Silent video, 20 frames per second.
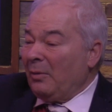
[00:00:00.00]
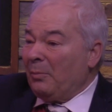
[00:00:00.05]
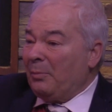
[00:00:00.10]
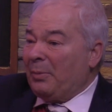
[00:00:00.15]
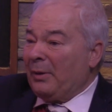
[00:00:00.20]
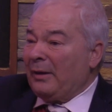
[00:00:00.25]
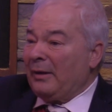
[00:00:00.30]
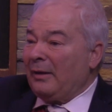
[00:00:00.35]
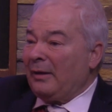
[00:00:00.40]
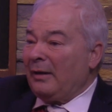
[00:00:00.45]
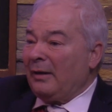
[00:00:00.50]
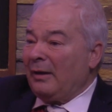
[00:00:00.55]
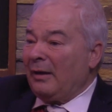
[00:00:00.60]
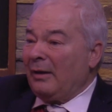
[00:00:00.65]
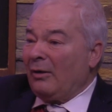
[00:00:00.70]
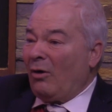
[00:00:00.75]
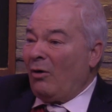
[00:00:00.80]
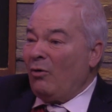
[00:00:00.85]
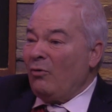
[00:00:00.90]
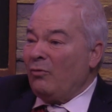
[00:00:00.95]
But
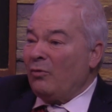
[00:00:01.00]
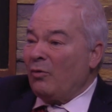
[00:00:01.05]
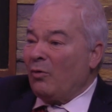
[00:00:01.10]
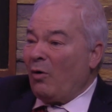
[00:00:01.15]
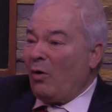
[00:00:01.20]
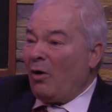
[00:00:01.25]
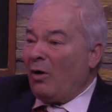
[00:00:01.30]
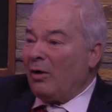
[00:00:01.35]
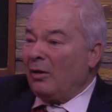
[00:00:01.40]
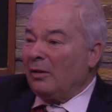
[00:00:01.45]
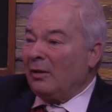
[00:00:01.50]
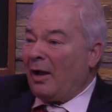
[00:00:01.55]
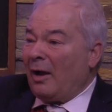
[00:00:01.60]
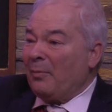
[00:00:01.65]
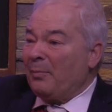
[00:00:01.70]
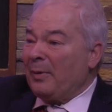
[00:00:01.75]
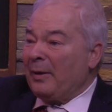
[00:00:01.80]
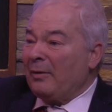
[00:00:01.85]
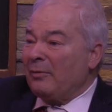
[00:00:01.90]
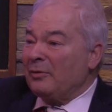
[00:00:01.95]
overall, our
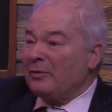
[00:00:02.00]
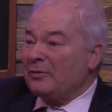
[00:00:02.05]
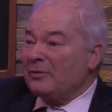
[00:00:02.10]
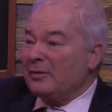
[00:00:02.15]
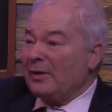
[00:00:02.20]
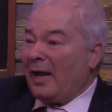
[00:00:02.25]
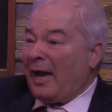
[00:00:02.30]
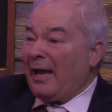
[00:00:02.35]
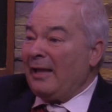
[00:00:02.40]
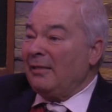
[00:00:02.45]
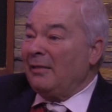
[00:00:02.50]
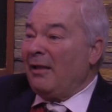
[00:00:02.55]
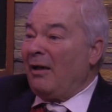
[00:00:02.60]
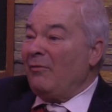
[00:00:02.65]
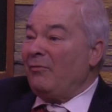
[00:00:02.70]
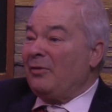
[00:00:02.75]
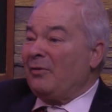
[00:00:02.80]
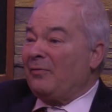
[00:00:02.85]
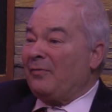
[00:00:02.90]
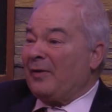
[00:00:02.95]
parents, I
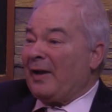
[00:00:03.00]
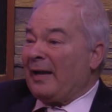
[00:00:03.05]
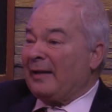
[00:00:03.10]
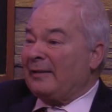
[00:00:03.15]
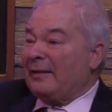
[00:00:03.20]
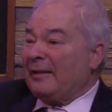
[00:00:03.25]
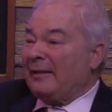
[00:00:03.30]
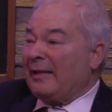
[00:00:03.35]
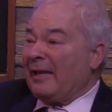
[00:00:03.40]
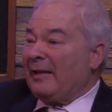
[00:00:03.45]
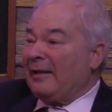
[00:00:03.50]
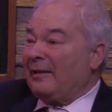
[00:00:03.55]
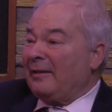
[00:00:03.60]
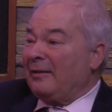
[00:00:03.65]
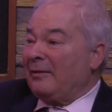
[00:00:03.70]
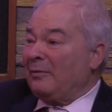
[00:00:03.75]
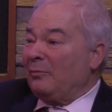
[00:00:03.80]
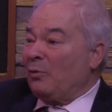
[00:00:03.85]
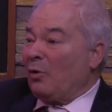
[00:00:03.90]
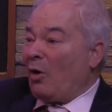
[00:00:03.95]
love the fact that they
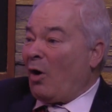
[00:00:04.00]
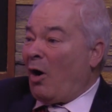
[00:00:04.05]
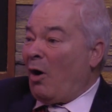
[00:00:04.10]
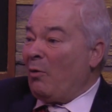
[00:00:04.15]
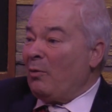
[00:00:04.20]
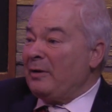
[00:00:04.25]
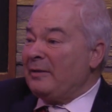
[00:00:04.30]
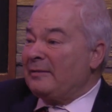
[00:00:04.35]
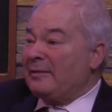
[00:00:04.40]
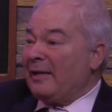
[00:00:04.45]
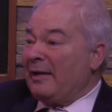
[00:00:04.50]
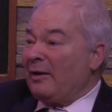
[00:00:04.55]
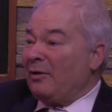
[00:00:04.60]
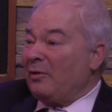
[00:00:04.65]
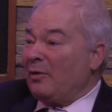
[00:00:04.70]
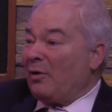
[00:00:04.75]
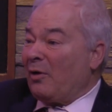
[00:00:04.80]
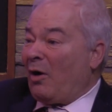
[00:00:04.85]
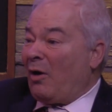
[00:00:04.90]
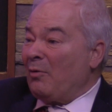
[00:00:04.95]
were always there.
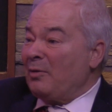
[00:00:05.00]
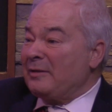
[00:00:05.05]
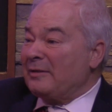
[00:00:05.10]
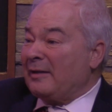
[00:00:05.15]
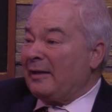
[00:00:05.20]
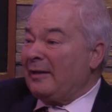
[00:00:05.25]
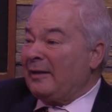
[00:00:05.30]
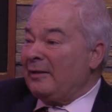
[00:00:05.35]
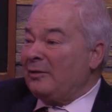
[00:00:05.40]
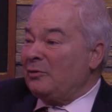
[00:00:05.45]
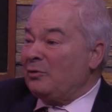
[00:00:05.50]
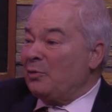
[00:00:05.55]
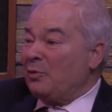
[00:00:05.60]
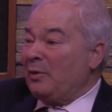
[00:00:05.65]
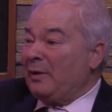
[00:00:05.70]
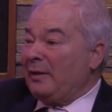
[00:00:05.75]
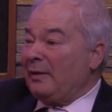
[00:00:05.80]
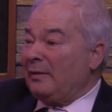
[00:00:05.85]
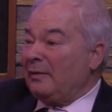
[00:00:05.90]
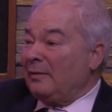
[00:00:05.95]
They always got into
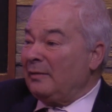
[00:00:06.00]
it.